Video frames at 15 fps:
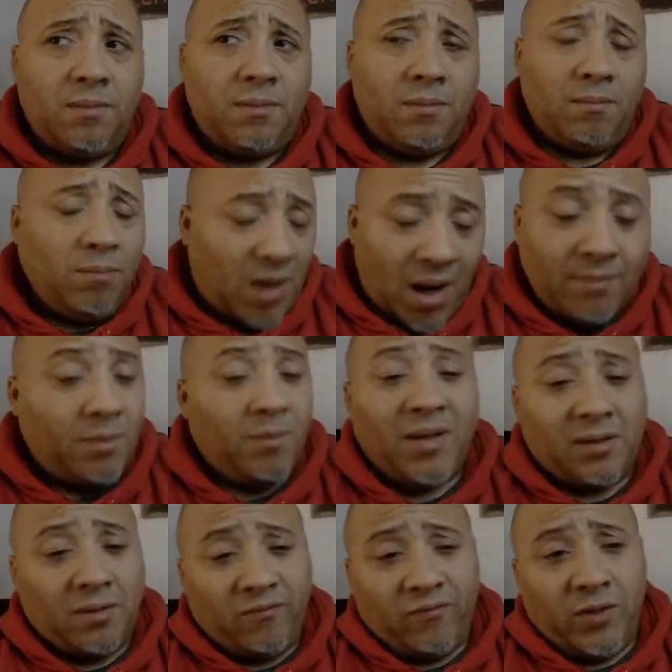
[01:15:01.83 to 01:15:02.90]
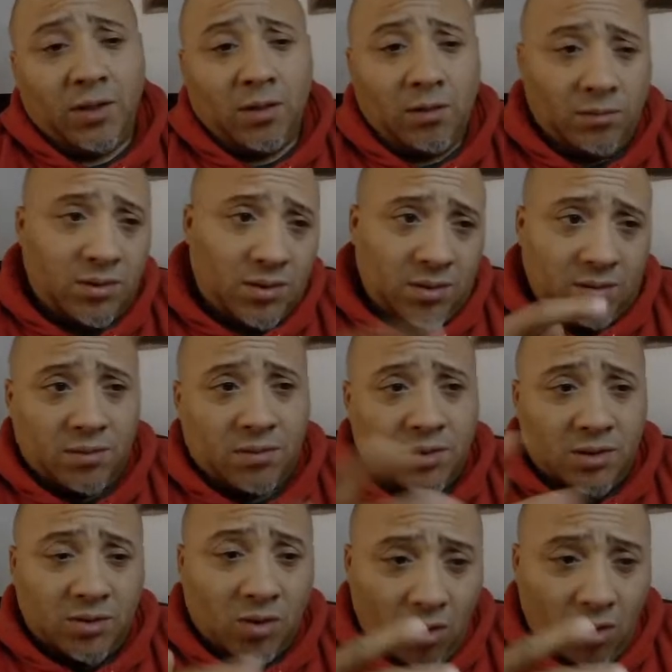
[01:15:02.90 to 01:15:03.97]
But I'm gonna make the video to
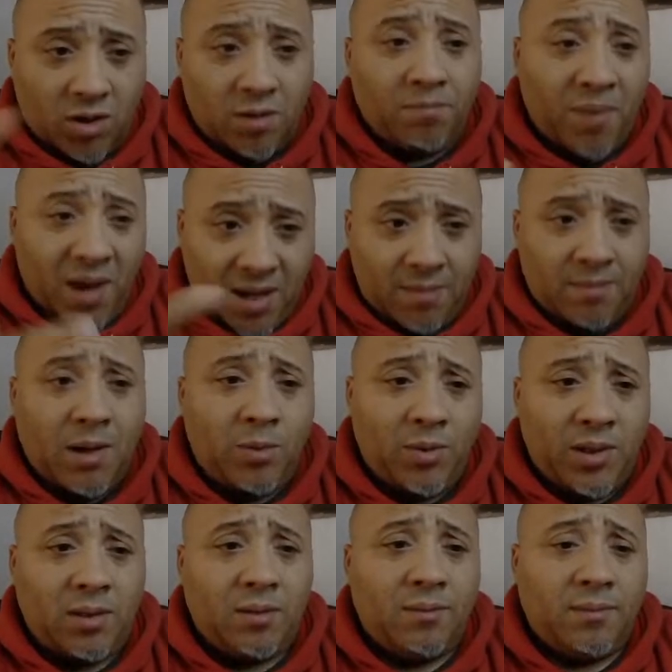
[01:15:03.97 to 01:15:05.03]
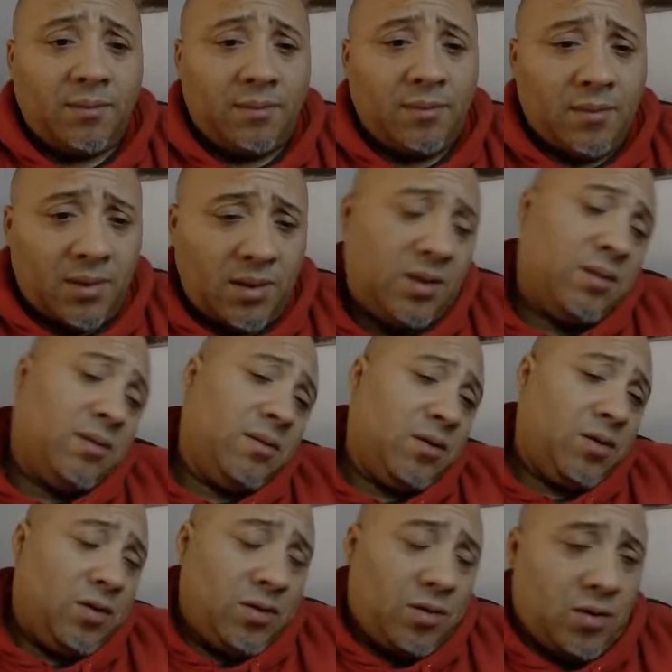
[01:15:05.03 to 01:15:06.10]
talk bad about it, and
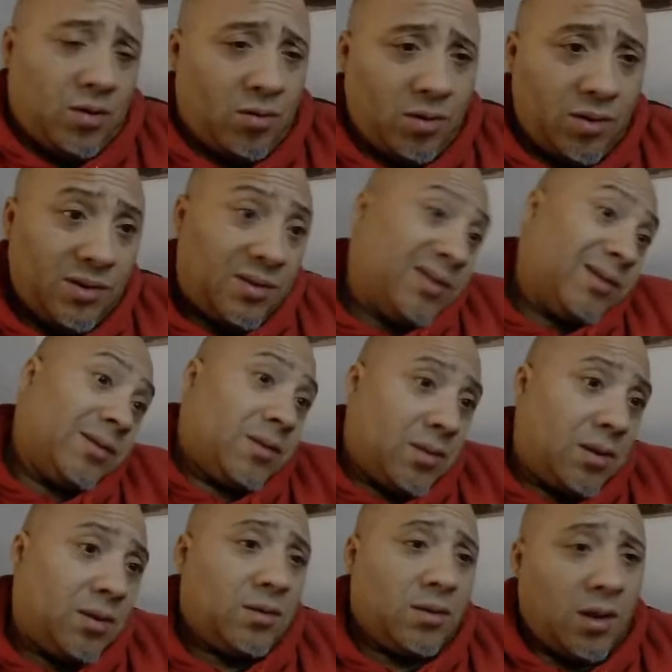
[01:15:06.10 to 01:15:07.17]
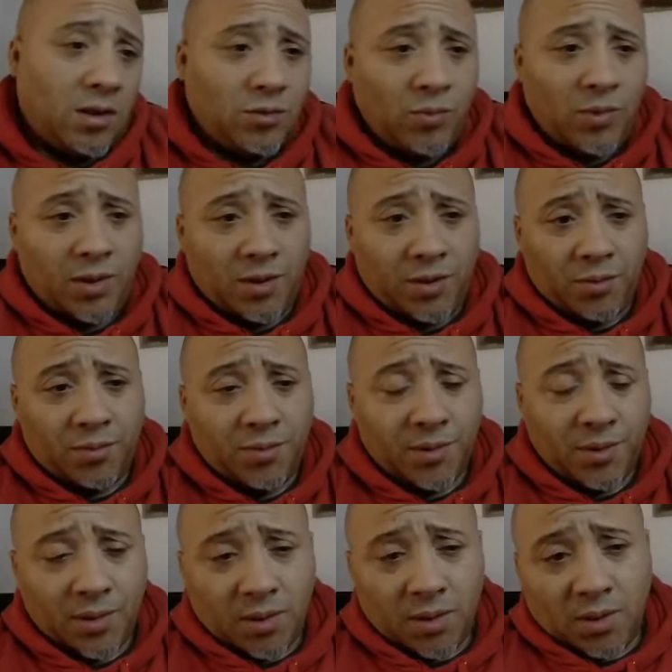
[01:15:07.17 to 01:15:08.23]
because that's what I do.
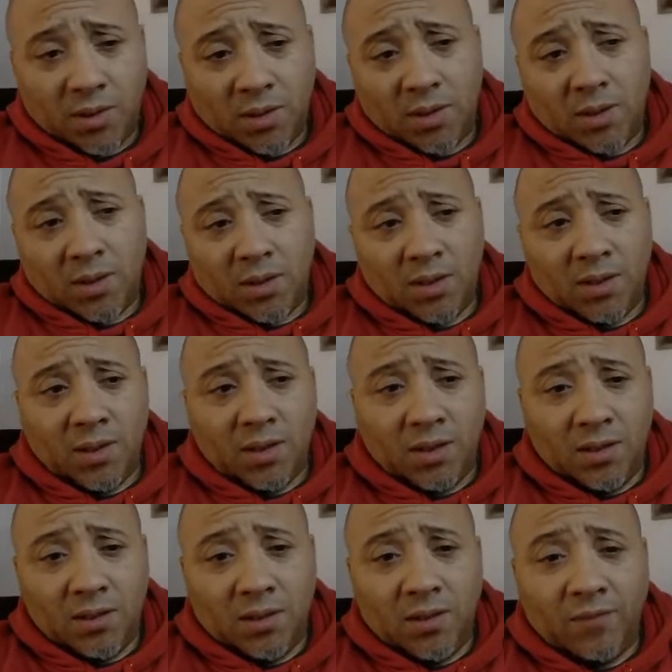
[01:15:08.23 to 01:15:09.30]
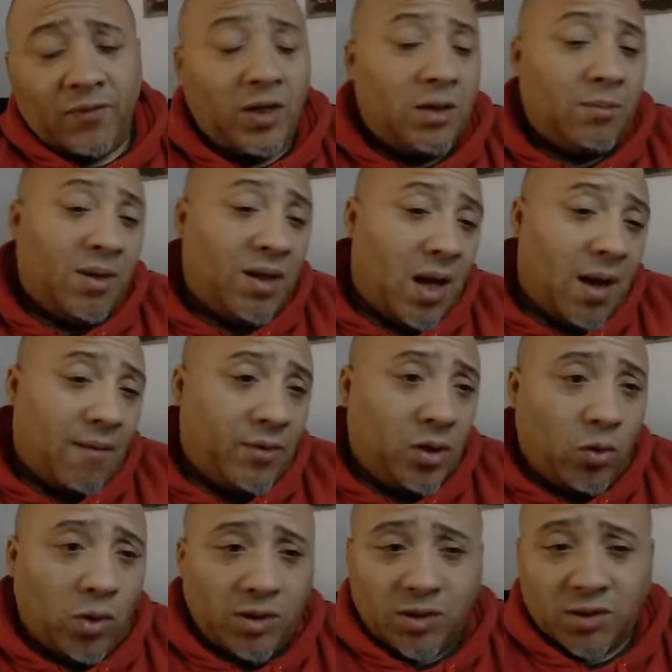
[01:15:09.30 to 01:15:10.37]
And if anybody have any
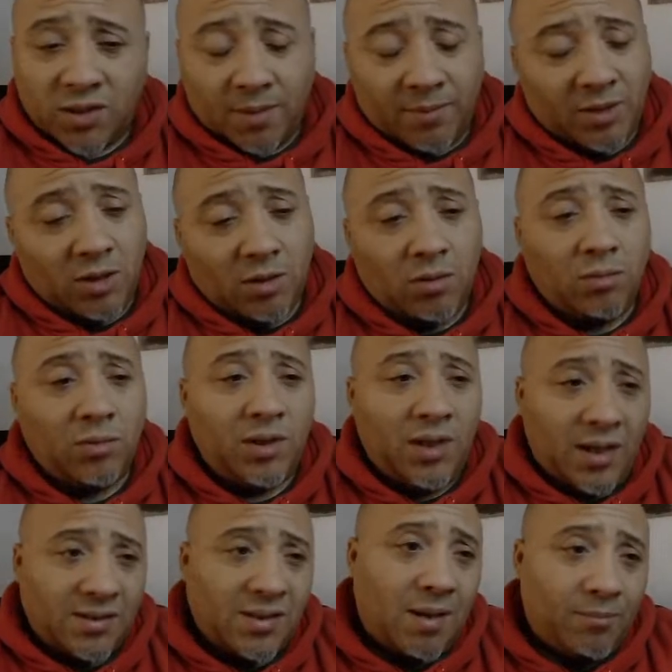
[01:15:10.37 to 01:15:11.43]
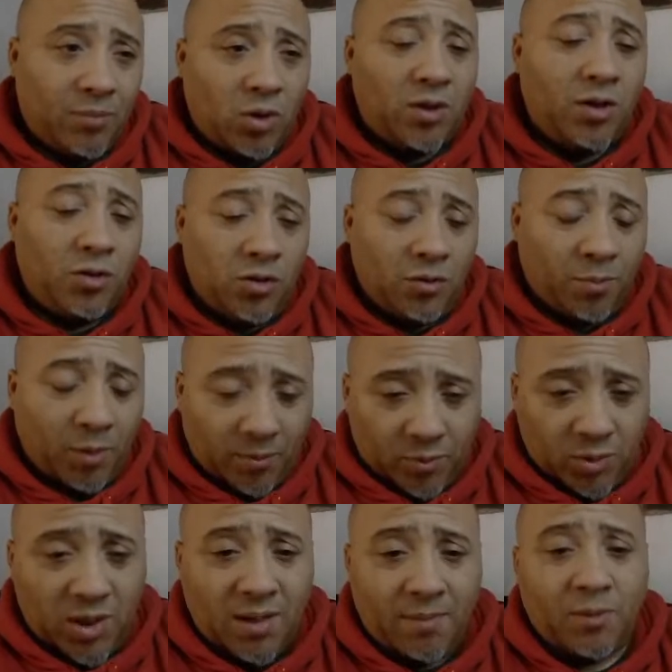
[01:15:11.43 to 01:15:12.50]
questions, let me know. Yes, I'm gonna do the
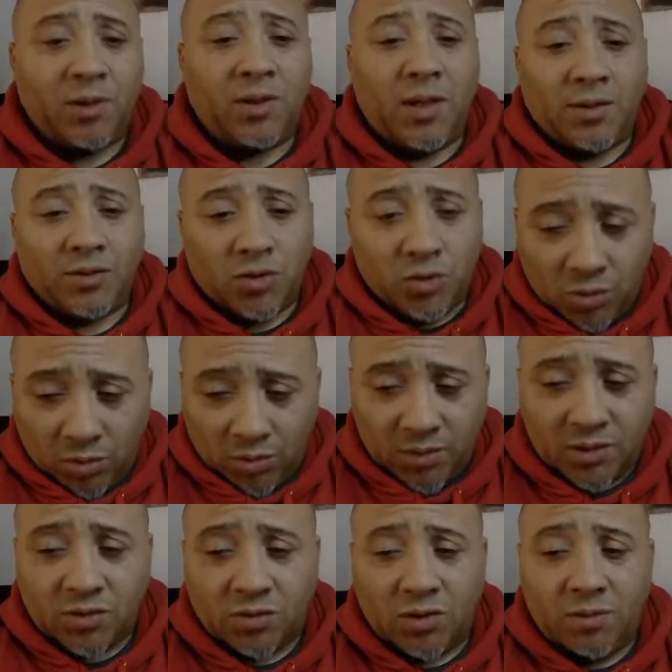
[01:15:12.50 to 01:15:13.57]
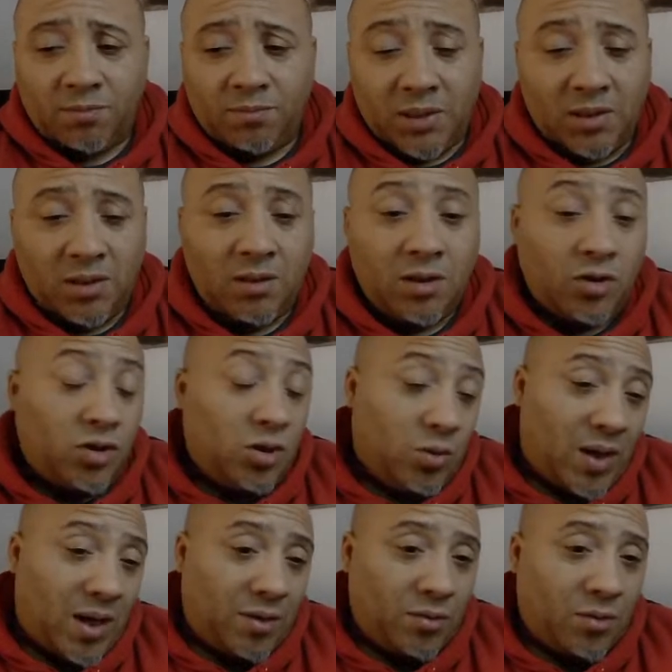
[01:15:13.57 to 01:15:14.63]
purple hammer. Yes, Jordan is gonna be the
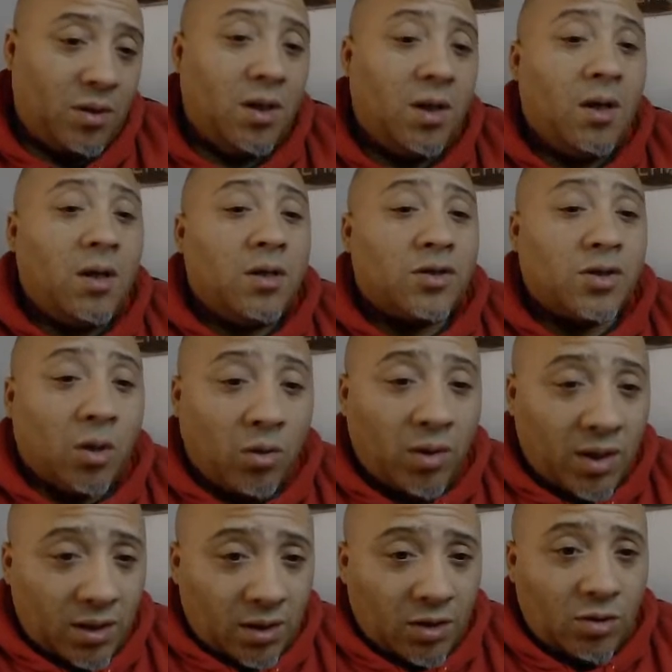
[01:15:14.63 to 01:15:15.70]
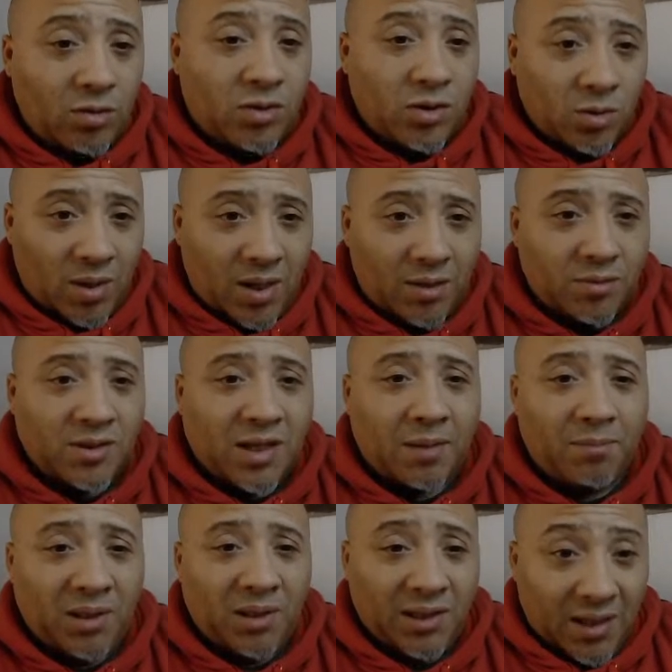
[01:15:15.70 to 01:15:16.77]
two-hander. So any of you two-handers
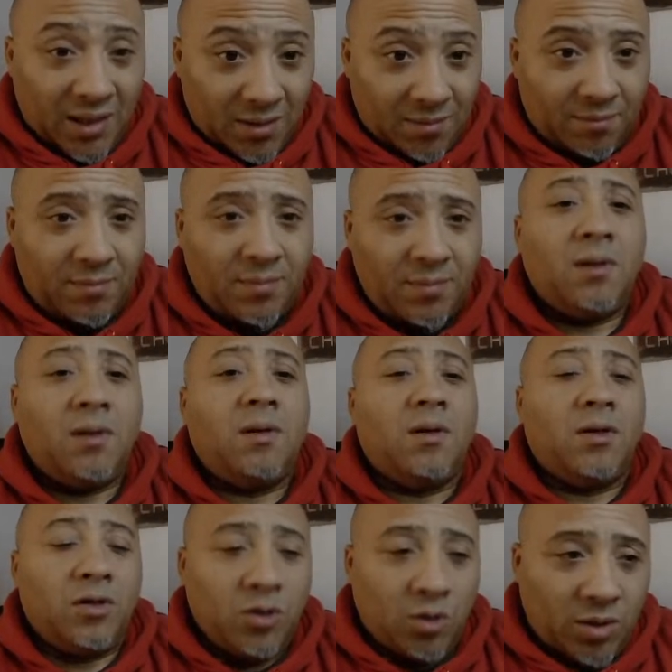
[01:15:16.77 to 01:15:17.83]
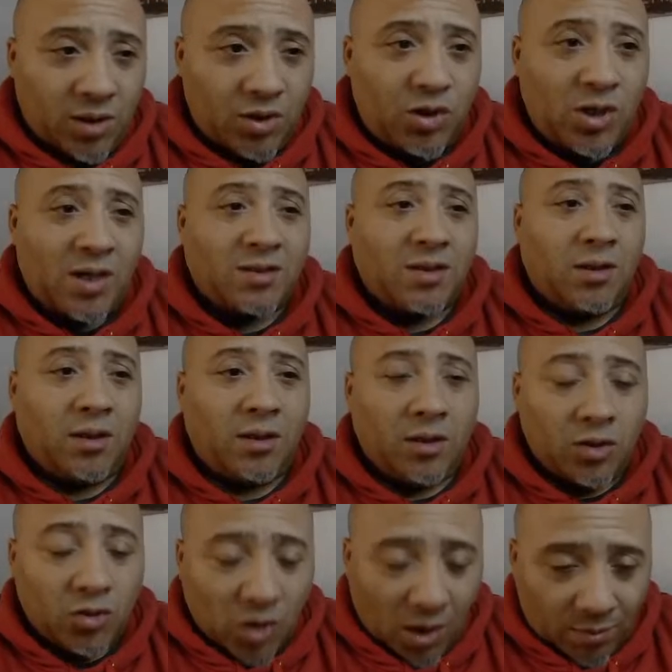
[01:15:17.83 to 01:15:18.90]
like Billy M, you'll get a chance to look at
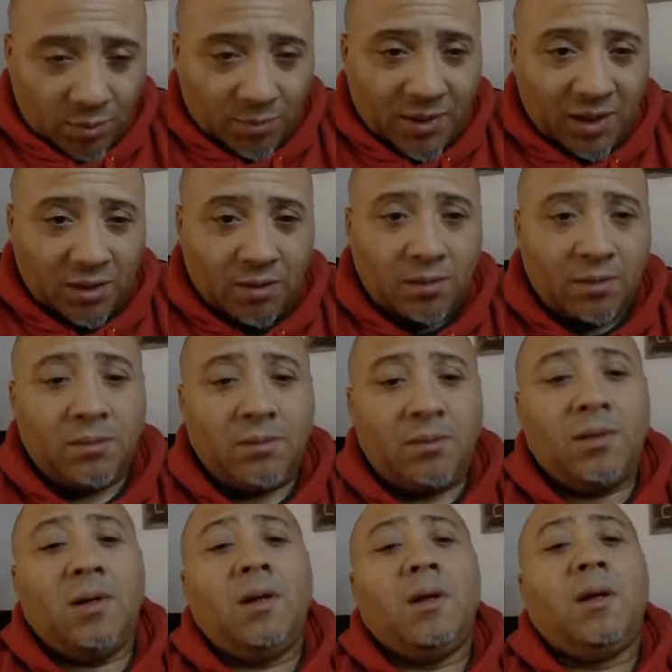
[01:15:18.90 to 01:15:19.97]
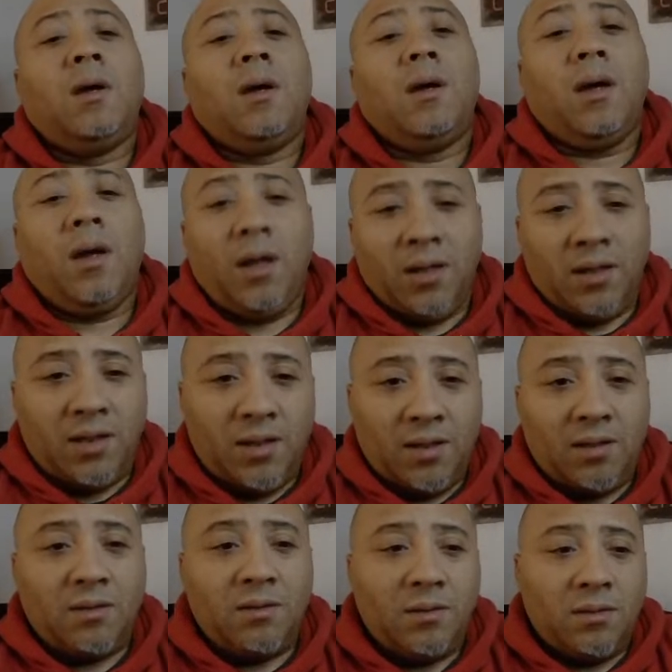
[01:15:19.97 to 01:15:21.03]
the troublemaker. And
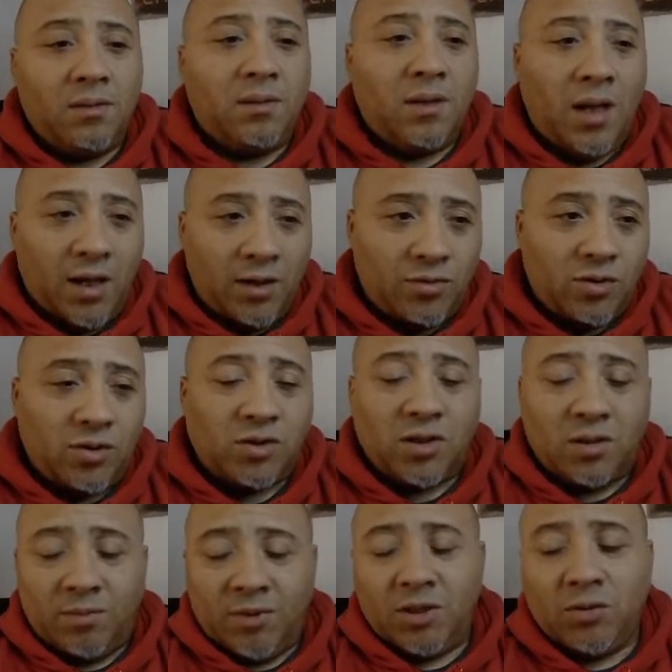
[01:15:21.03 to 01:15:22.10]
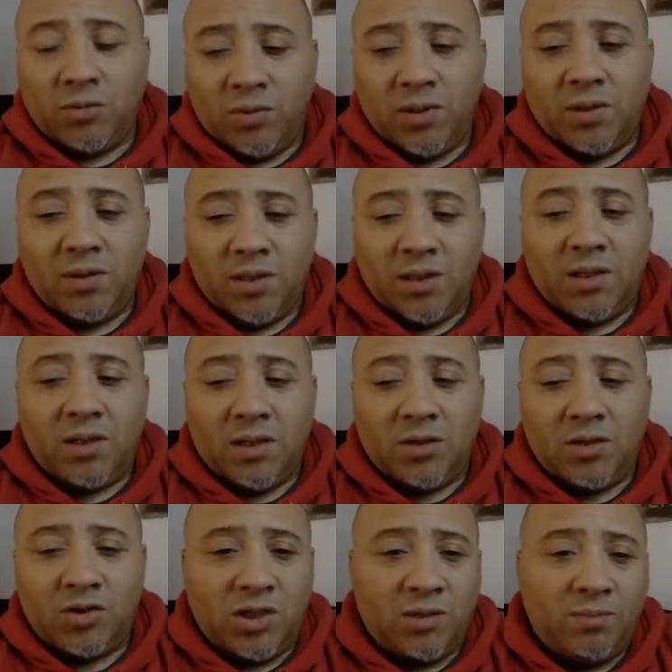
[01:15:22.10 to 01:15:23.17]
then Adrian's gonna be doing
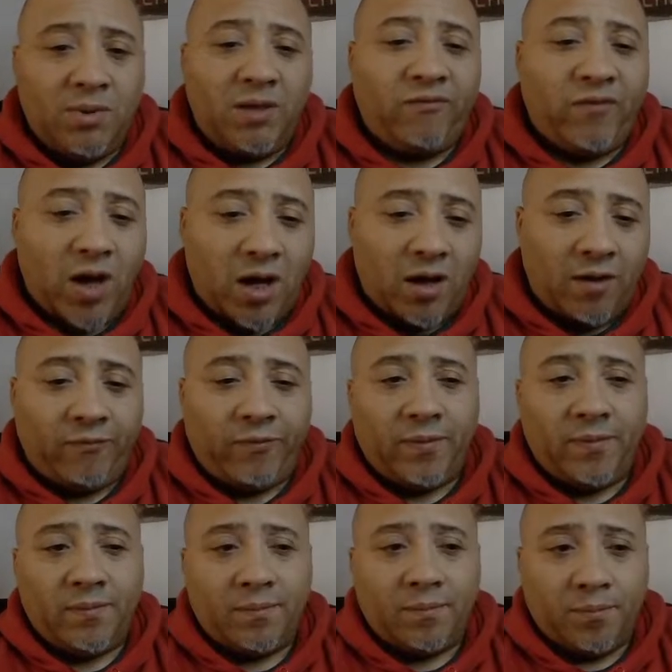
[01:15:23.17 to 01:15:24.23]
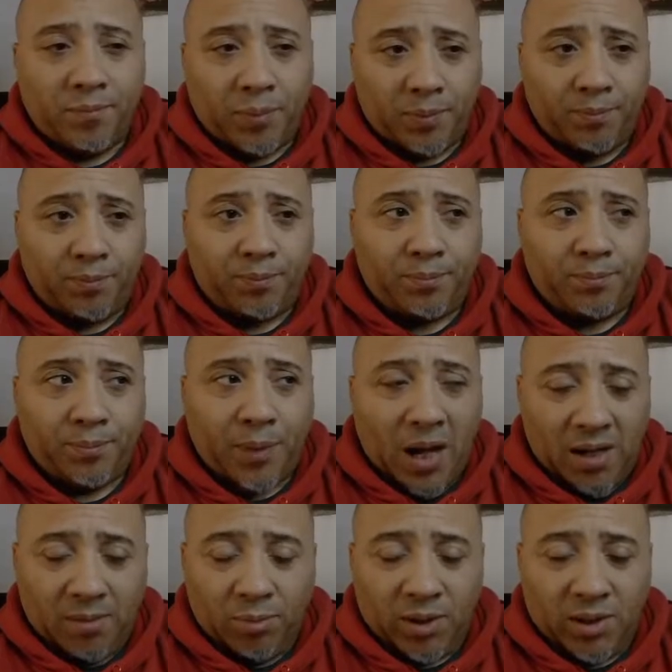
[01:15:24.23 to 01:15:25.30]
the GB5
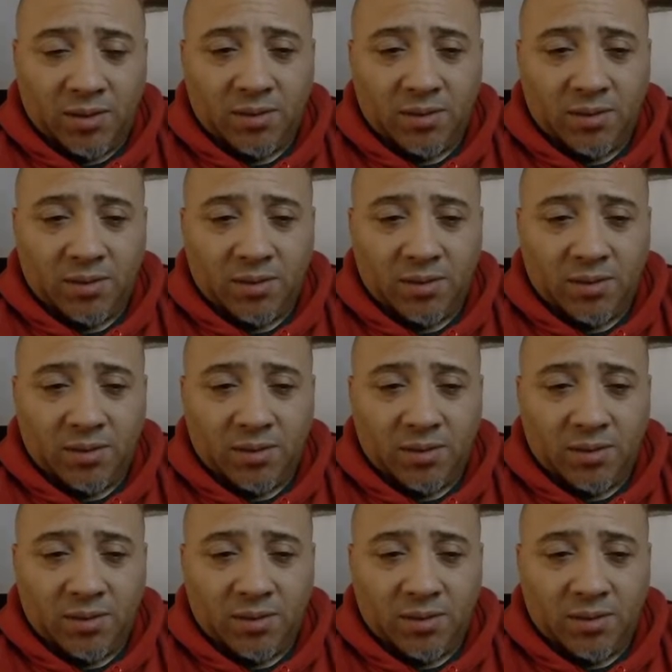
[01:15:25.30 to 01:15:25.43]
hybrid.